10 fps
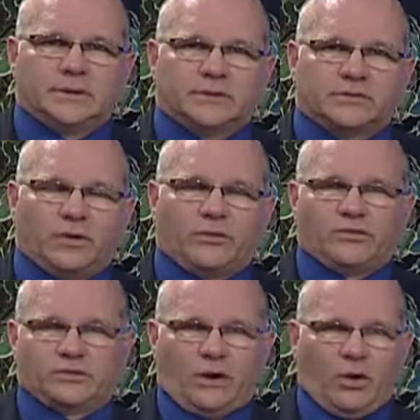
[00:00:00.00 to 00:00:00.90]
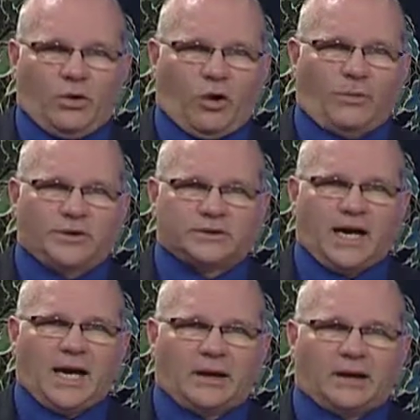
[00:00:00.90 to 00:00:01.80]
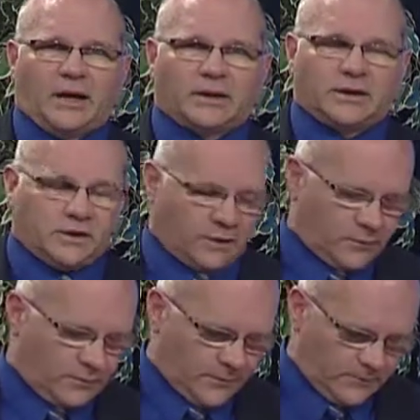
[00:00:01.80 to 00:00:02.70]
So there's no open dialogue here.